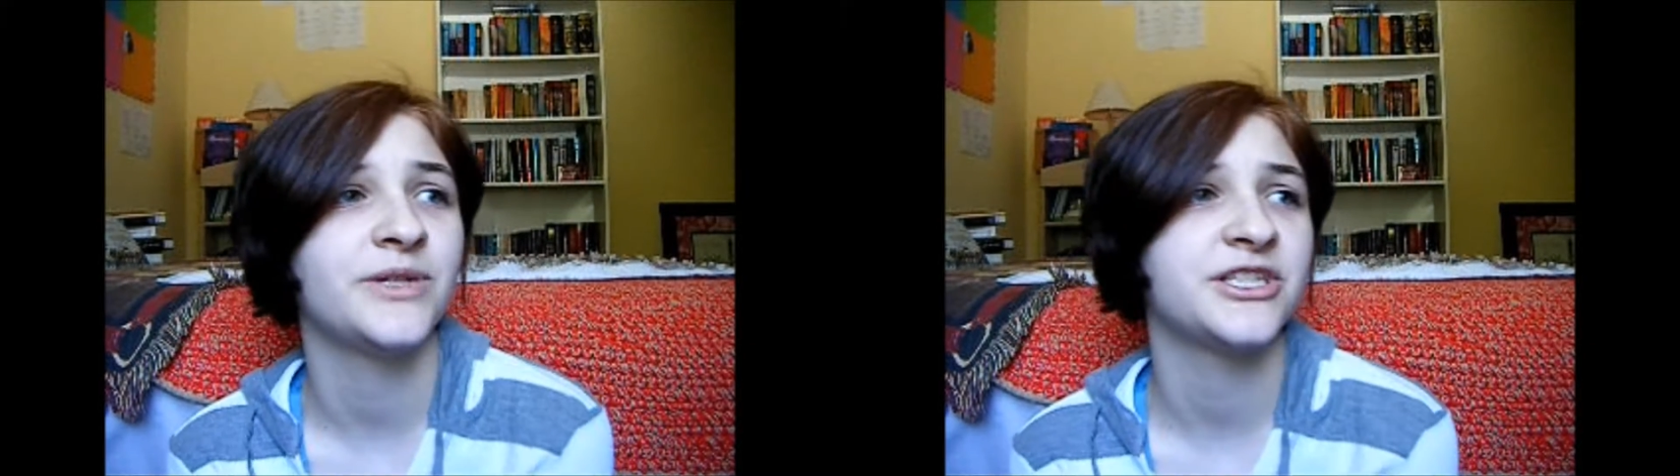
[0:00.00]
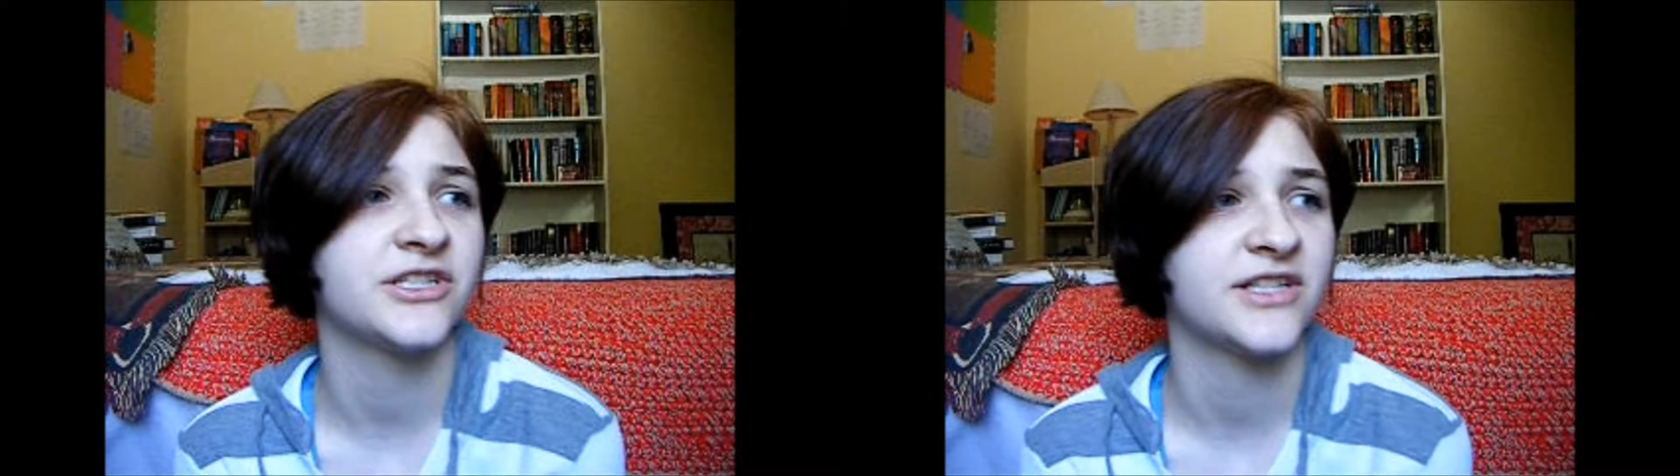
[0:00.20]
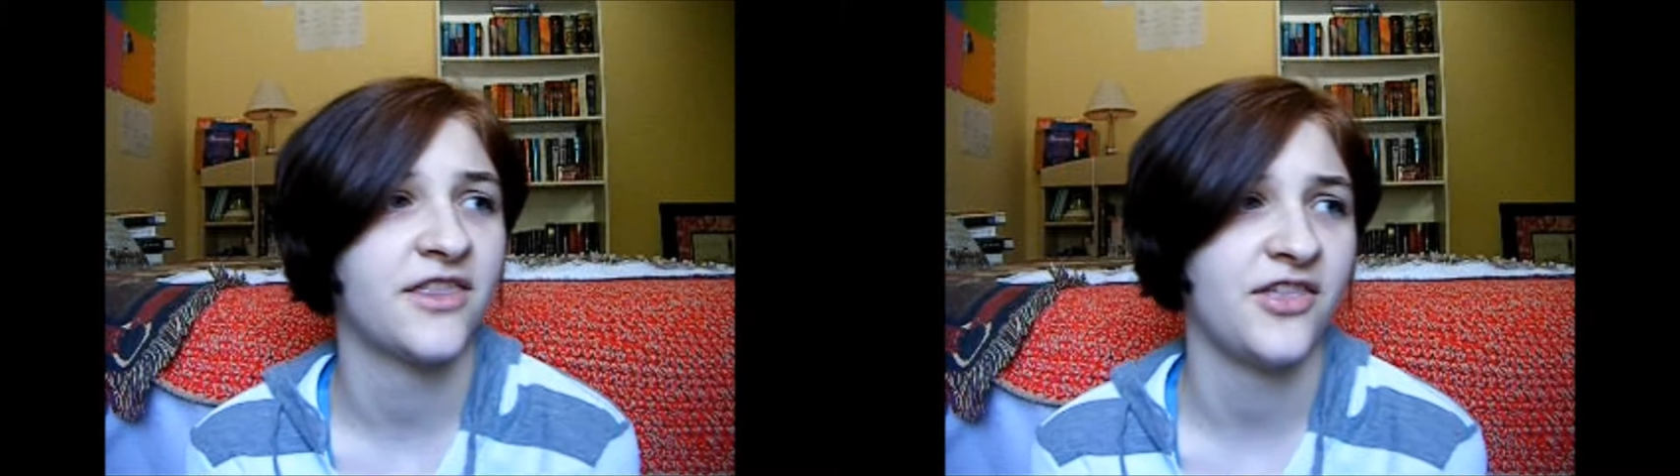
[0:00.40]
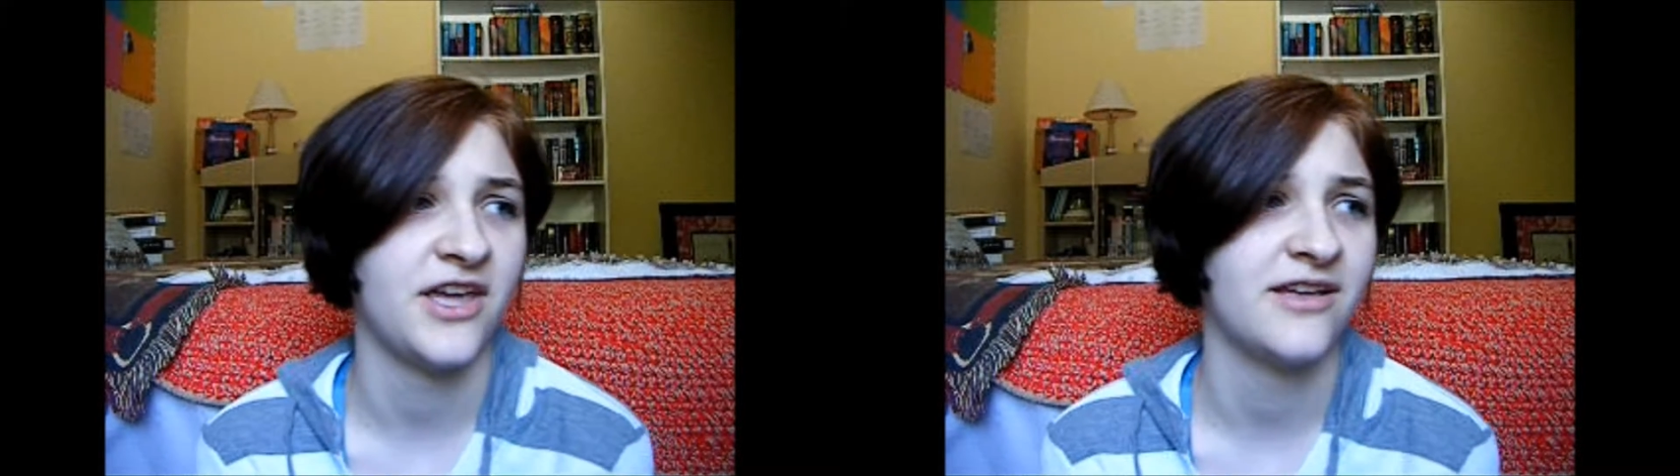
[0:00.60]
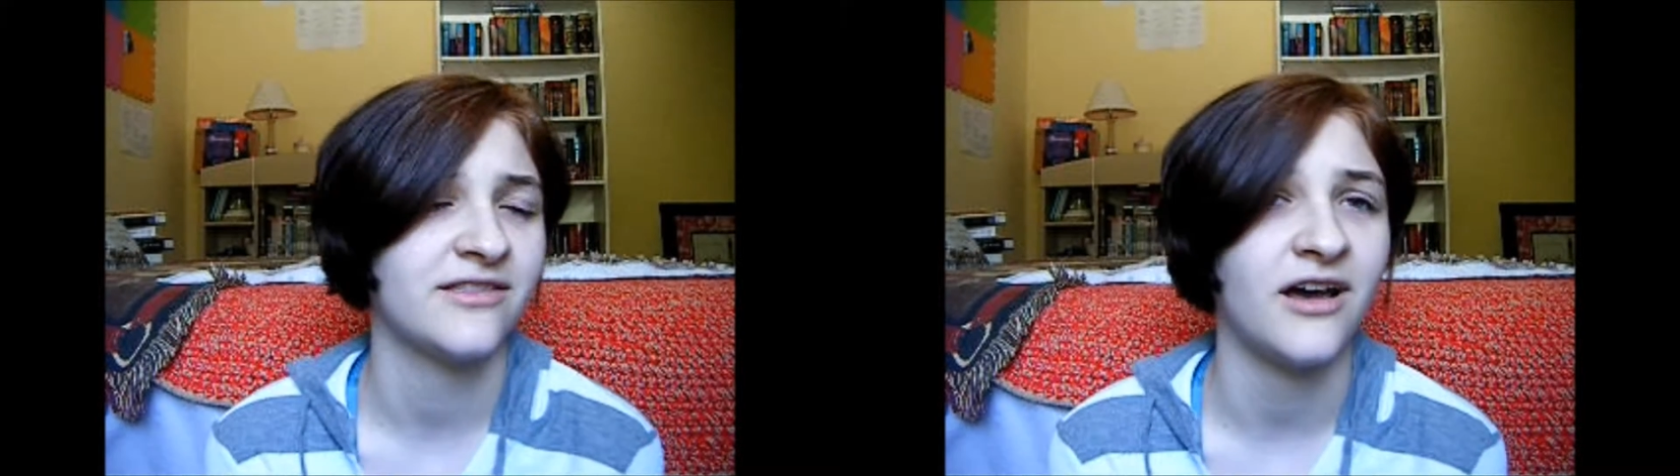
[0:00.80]
which is a
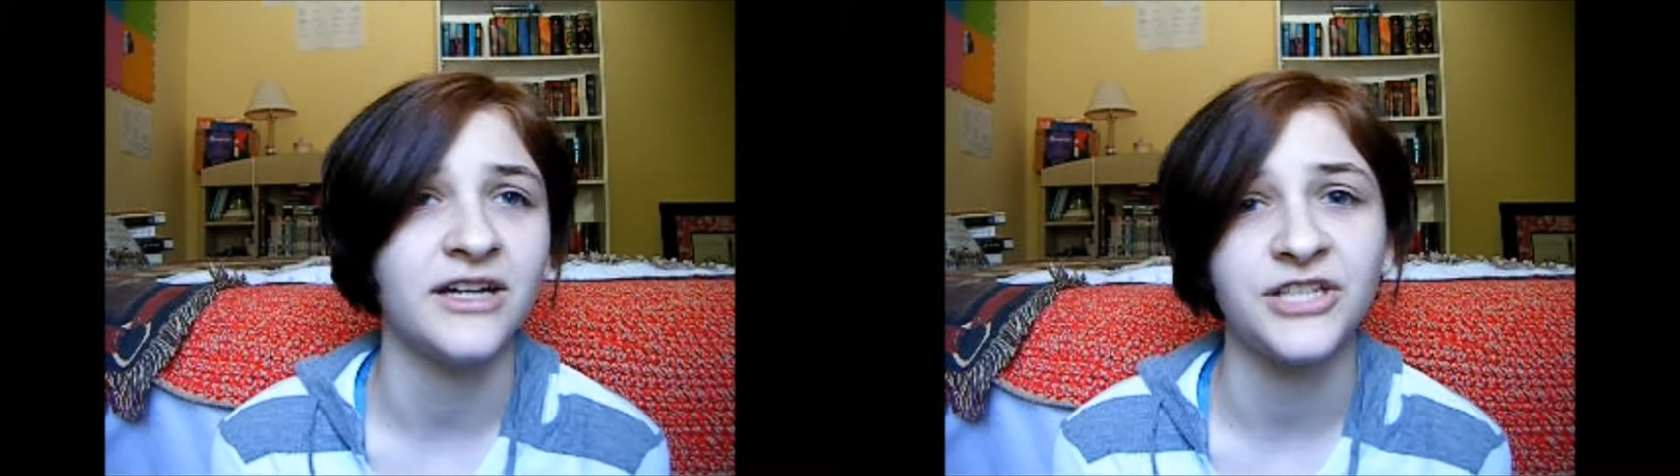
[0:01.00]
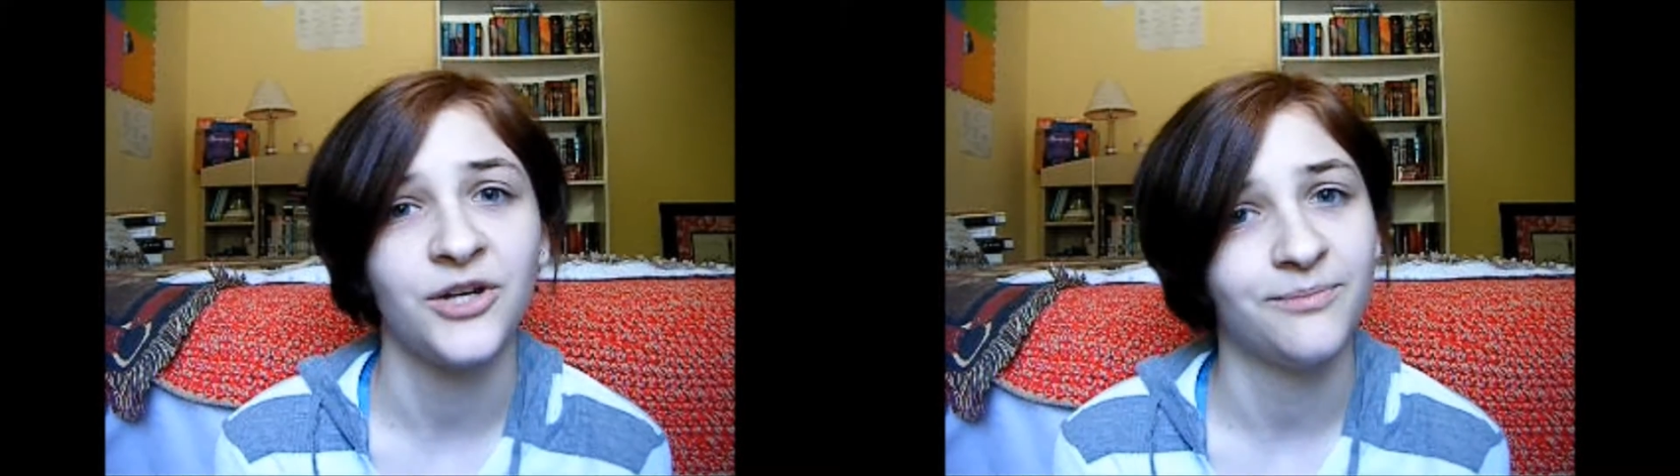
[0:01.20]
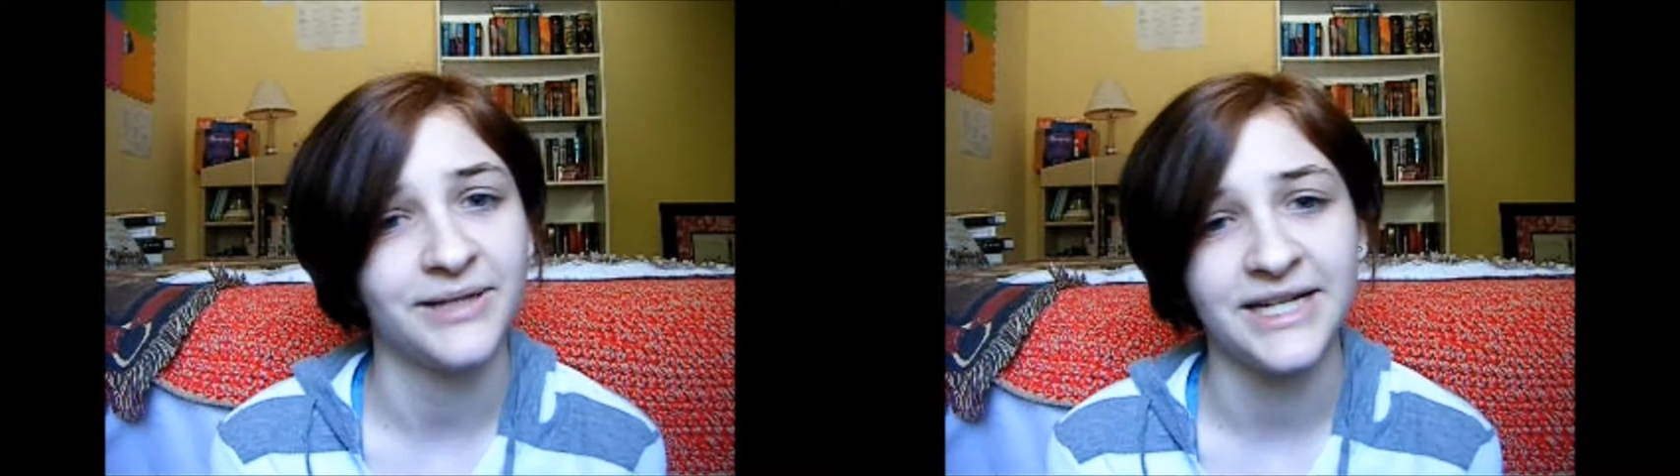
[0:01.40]
thing that I don't